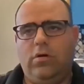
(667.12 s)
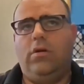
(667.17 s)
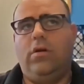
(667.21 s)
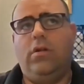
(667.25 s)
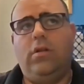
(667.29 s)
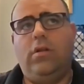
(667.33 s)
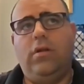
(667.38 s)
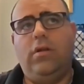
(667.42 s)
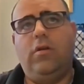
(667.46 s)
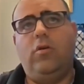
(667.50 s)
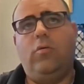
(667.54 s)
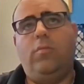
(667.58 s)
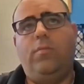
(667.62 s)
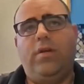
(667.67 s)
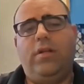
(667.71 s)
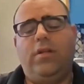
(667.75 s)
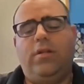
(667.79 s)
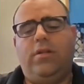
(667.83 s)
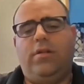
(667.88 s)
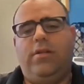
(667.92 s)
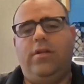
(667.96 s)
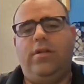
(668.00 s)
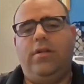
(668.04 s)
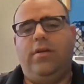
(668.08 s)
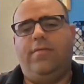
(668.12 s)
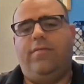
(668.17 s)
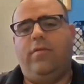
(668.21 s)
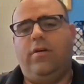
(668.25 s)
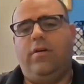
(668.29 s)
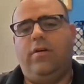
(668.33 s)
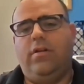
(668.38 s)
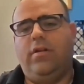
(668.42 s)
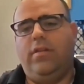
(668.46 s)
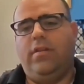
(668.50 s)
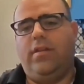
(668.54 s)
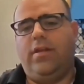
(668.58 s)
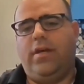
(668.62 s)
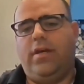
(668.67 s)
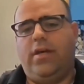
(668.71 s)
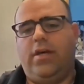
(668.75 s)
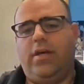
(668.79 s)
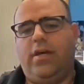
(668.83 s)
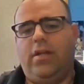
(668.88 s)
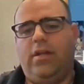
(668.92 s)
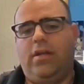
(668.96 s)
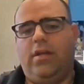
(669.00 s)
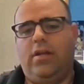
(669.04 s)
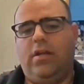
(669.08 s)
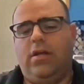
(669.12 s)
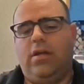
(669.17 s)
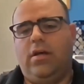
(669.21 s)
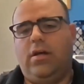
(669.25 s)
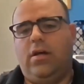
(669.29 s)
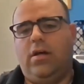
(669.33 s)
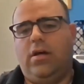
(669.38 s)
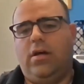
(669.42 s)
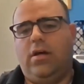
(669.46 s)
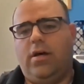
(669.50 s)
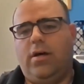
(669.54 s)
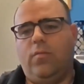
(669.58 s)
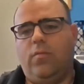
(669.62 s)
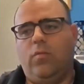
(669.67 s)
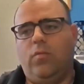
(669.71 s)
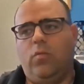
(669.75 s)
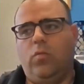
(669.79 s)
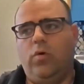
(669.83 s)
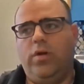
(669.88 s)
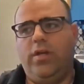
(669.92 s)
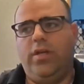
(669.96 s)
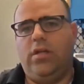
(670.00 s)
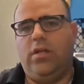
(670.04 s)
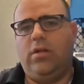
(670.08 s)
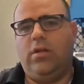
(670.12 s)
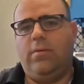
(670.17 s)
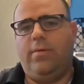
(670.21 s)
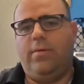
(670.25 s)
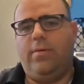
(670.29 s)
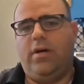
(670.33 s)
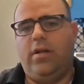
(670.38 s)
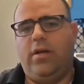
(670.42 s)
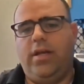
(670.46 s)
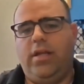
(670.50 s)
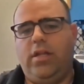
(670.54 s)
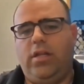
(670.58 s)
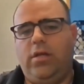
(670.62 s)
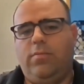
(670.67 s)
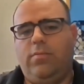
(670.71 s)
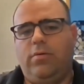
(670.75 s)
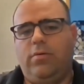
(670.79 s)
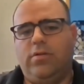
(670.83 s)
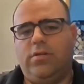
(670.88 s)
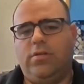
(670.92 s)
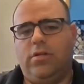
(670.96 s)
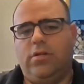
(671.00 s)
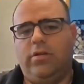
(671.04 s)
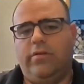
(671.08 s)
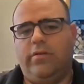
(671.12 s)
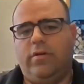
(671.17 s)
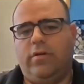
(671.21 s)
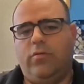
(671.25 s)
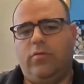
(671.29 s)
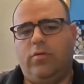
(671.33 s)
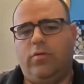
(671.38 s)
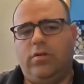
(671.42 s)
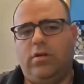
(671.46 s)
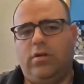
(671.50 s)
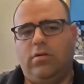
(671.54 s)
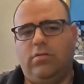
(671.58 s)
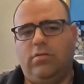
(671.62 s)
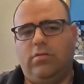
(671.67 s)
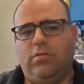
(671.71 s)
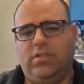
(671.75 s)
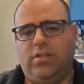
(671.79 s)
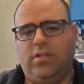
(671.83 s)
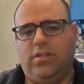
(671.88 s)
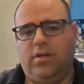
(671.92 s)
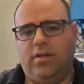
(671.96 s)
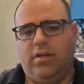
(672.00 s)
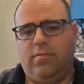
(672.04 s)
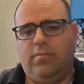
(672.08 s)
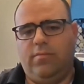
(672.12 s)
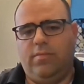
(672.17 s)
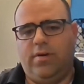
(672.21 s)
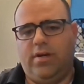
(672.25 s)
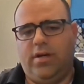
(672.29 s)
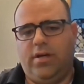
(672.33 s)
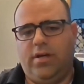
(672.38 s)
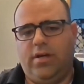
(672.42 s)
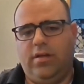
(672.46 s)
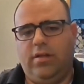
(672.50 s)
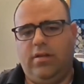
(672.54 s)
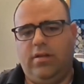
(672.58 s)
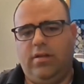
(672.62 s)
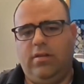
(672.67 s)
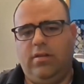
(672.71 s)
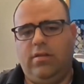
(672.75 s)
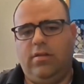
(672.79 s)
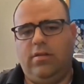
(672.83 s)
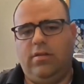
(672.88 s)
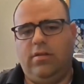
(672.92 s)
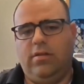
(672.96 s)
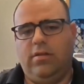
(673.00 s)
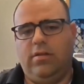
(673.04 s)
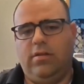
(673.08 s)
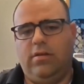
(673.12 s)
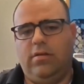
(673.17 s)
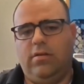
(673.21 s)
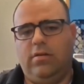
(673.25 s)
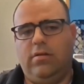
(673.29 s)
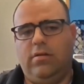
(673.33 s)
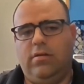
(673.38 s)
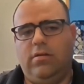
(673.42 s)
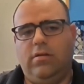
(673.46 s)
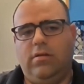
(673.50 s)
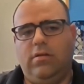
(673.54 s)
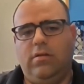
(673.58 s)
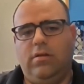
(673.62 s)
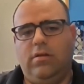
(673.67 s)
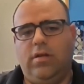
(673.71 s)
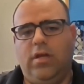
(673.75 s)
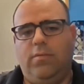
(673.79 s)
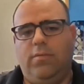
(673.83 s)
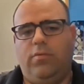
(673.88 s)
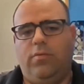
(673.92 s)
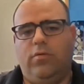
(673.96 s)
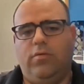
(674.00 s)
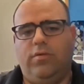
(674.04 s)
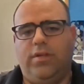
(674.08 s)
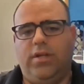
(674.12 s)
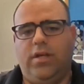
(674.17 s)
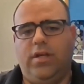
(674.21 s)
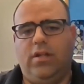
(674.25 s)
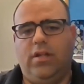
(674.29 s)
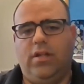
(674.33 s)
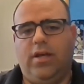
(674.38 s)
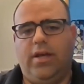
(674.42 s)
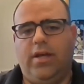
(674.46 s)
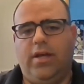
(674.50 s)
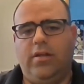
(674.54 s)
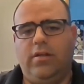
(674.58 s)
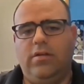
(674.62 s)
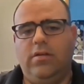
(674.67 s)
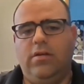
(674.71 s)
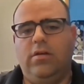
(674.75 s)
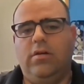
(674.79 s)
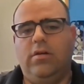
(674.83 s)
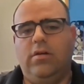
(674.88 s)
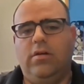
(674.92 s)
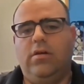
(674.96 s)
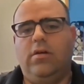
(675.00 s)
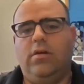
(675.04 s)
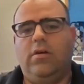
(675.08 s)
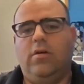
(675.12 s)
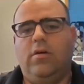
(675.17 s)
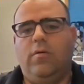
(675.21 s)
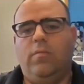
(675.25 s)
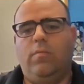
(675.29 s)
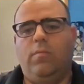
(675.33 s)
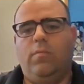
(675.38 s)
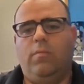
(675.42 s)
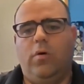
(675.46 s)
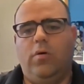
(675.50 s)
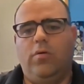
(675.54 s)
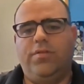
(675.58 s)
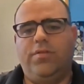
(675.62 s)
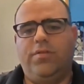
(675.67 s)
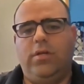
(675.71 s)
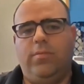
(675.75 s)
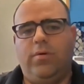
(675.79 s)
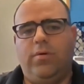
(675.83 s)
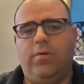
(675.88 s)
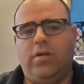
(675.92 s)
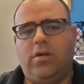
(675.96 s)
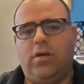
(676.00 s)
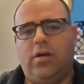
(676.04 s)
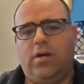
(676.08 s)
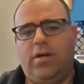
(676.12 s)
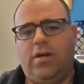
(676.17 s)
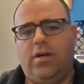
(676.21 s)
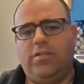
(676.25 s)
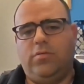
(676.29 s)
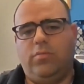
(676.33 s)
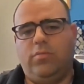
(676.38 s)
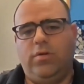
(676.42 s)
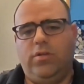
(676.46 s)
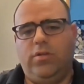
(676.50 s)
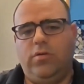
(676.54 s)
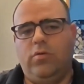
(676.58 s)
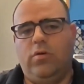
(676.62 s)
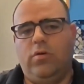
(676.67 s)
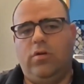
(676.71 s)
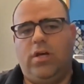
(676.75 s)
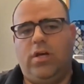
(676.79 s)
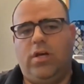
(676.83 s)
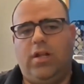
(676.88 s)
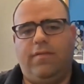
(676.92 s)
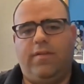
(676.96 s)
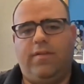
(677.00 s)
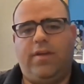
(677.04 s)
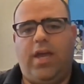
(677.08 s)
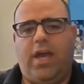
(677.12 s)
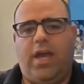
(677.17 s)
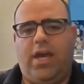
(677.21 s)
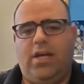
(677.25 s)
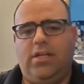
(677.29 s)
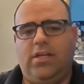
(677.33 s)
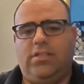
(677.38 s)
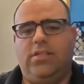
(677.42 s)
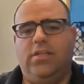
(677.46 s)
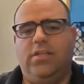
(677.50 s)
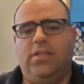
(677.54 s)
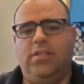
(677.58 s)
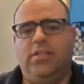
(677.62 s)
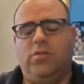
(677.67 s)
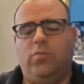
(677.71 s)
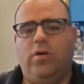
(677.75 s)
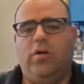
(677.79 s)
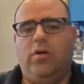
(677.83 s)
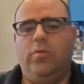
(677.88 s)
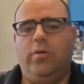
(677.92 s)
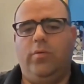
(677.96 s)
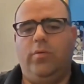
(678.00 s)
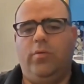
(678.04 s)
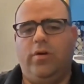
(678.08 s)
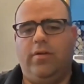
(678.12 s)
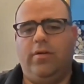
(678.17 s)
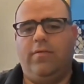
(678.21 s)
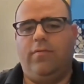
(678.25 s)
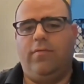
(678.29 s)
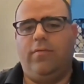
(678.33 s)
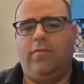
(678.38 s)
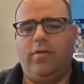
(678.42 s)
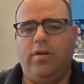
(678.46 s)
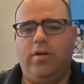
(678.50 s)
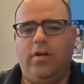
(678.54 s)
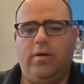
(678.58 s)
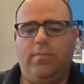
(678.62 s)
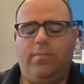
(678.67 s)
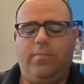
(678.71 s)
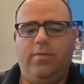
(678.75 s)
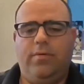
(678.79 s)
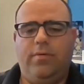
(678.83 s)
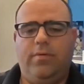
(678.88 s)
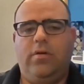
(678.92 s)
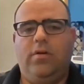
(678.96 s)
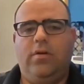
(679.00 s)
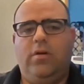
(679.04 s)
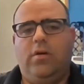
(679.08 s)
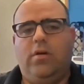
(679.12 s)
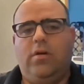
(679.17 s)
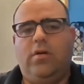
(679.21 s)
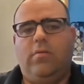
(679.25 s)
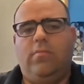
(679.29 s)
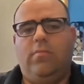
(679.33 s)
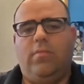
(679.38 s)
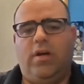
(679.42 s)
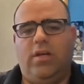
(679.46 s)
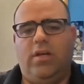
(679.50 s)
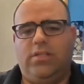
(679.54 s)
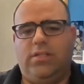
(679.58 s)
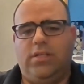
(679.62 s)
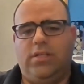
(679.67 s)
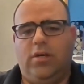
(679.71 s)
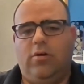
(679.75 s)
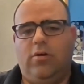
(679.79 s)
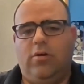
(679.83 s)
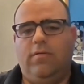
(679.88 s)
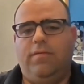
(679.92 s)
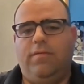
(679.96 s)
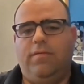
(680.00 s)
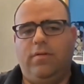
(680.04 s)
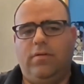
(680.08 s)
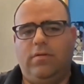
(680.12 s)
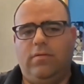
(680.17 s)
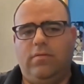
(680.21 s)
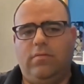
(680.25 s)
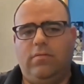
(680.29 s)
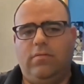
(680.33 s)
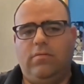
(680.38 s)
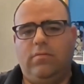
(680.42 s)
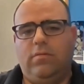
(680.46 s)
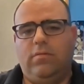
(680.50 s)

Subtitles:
a little bit different in that we get about 80% of our returns done by the April deadline, mostly because we do a lot of CASA as well. We want to free up myself and